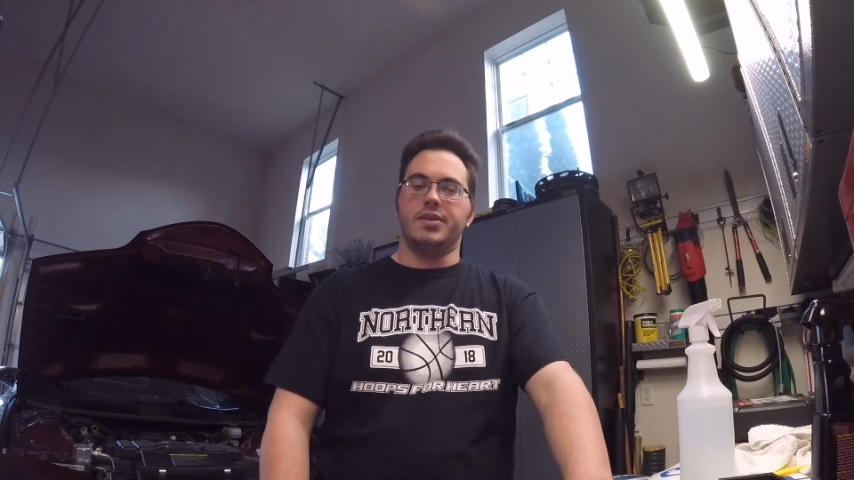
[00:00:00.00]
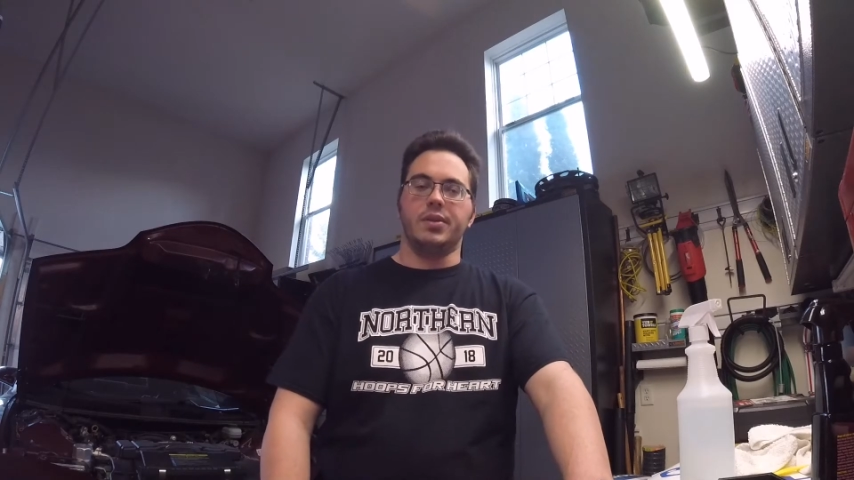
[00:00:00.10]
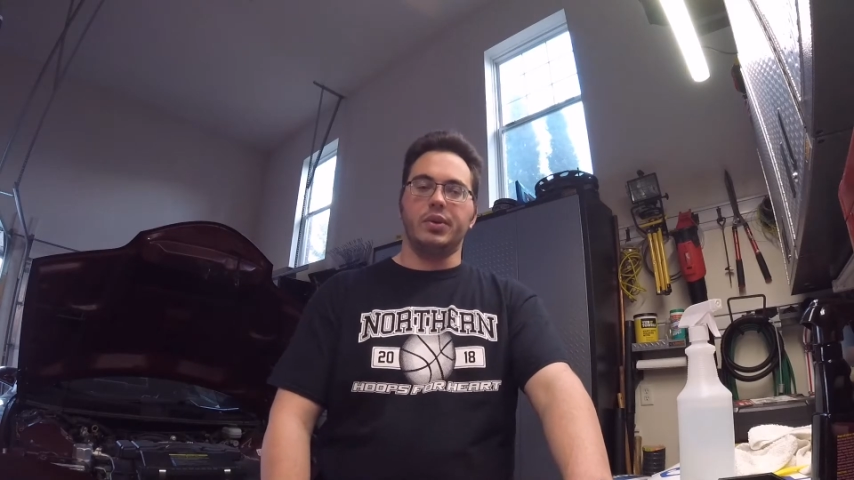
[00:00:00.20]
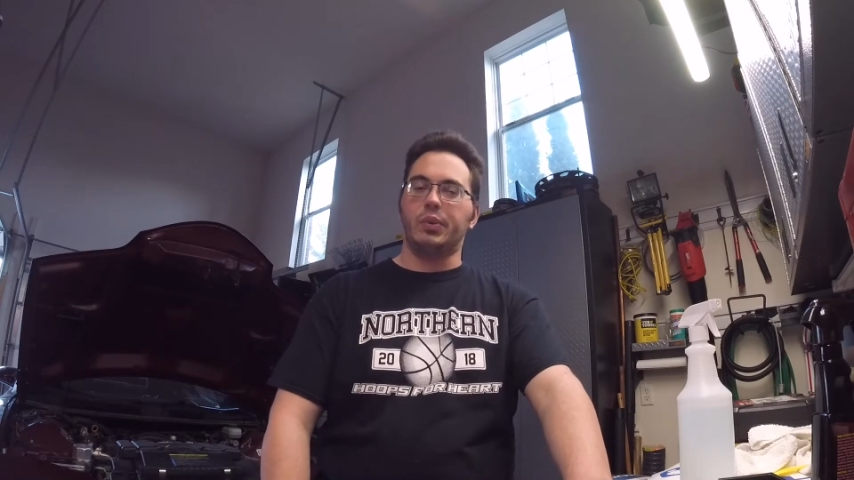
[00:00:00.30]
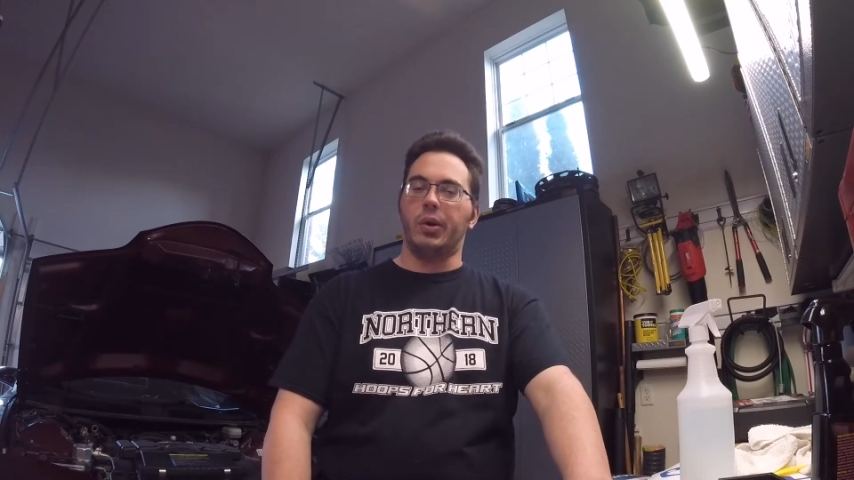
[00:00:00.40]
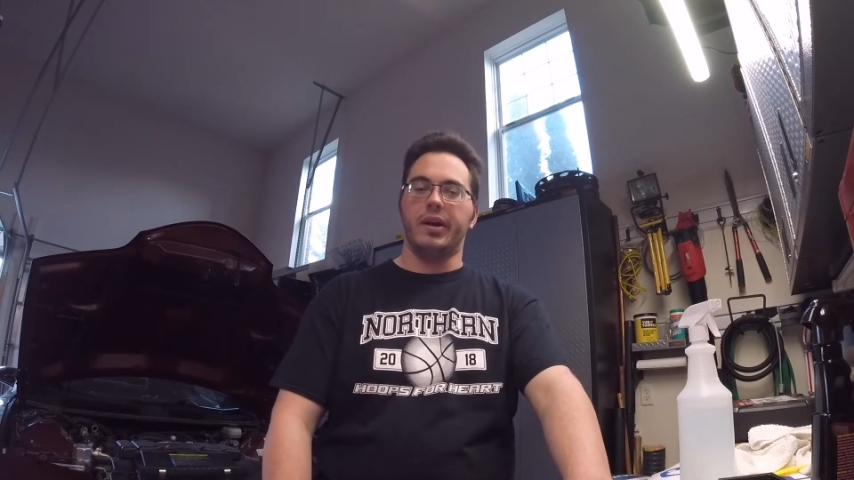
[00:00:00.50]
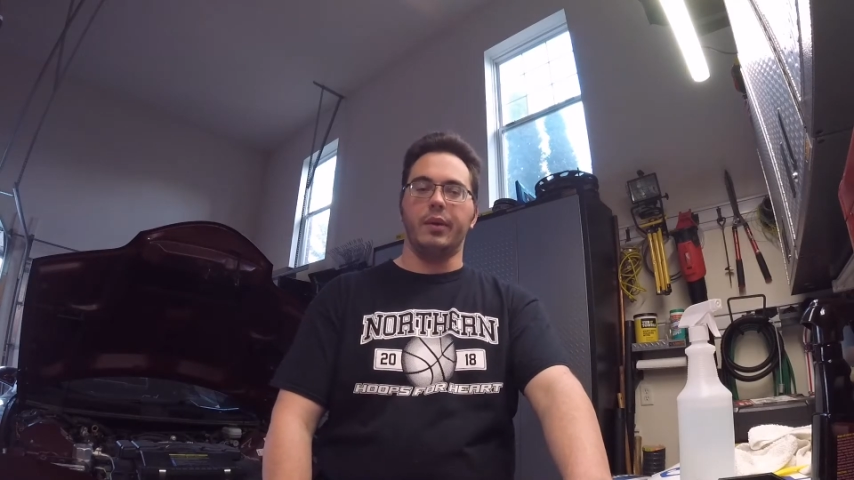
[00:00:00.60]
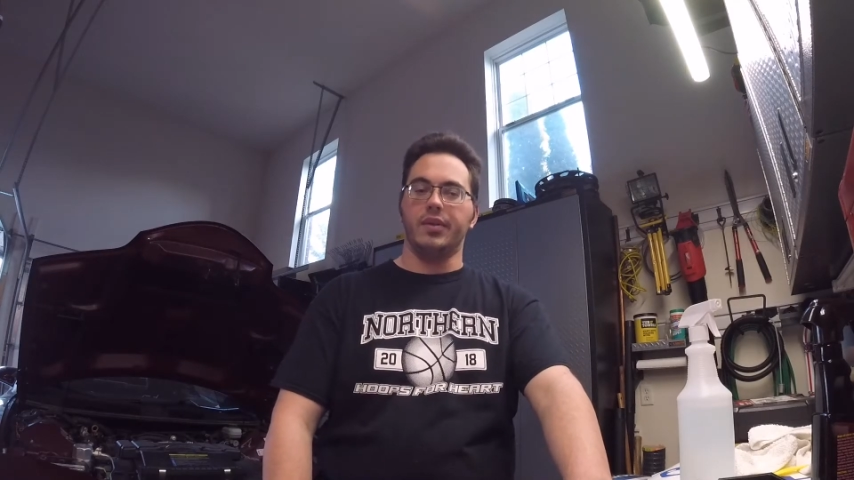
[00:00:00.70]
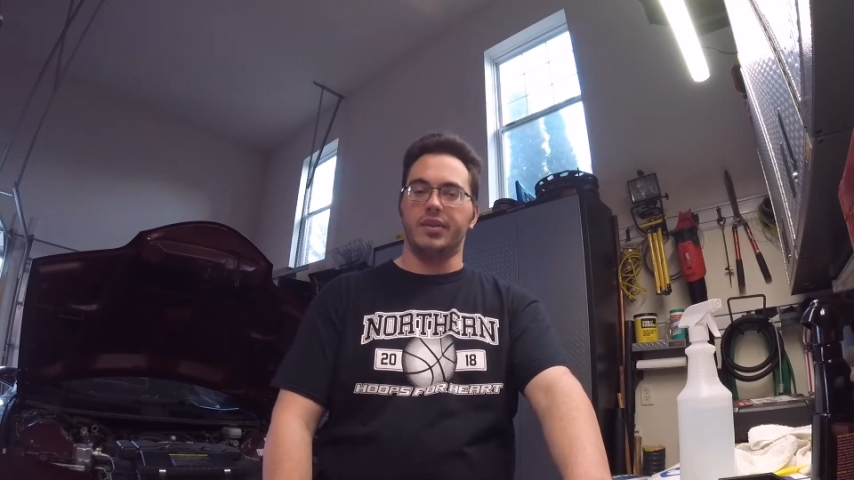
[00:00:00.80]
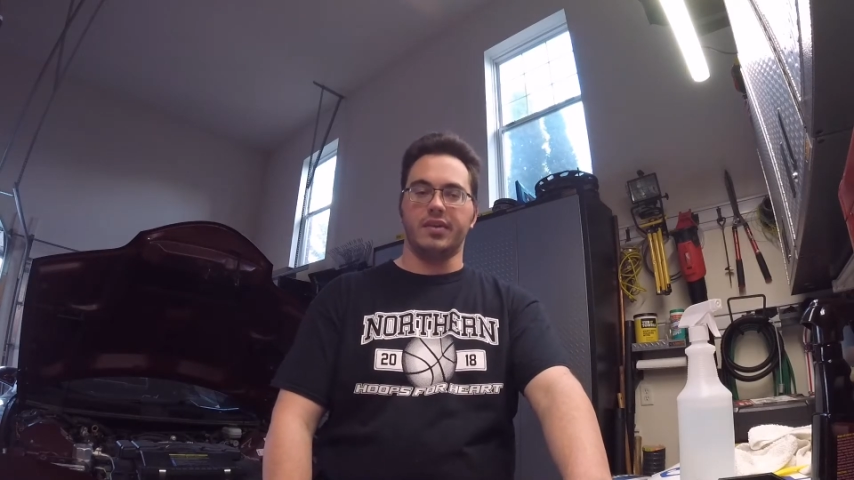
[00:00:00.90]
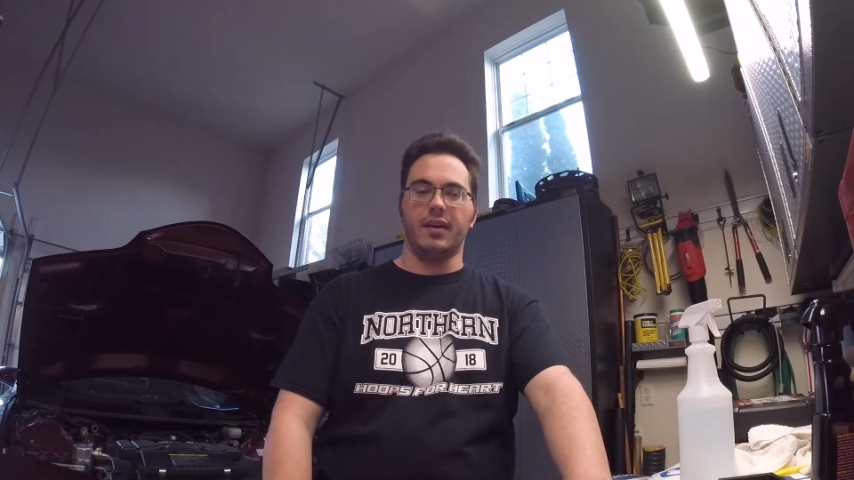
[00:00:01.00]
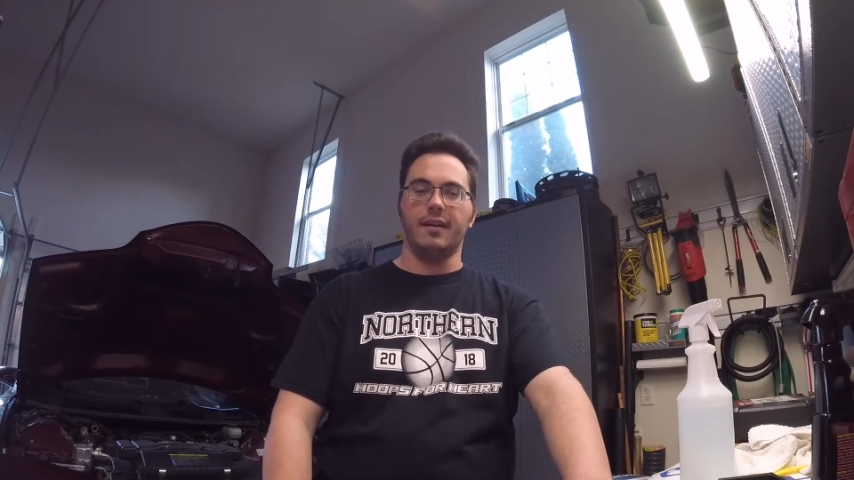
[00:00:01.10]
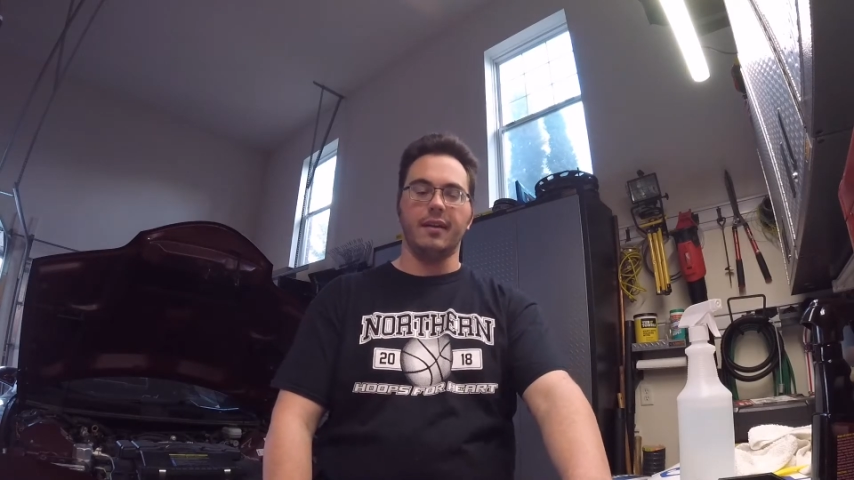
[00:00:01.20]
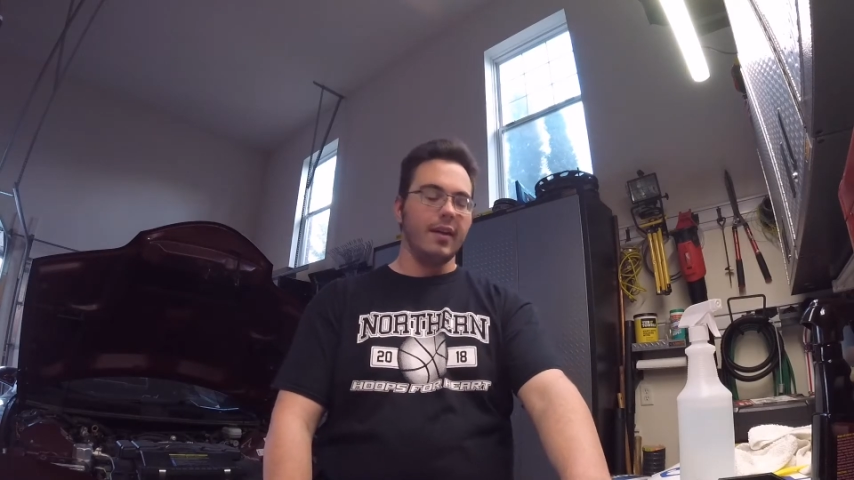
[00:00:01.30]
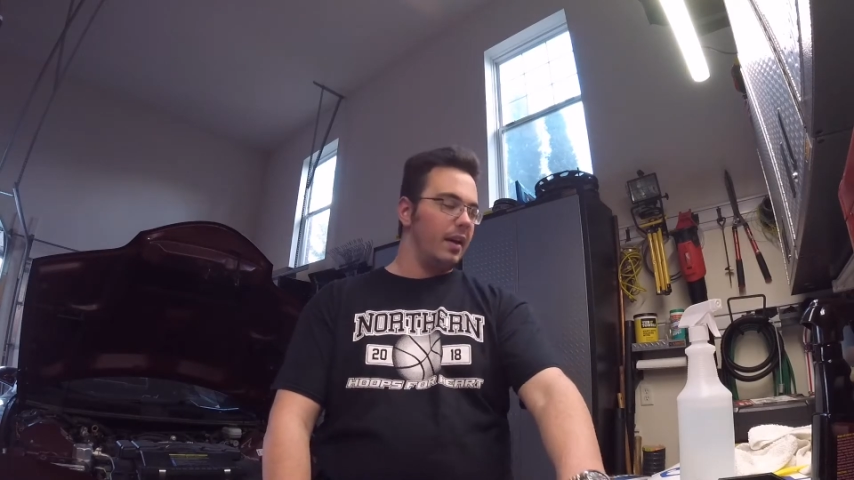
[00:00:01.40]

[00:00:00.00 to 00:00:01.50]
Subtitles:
of those working with this car.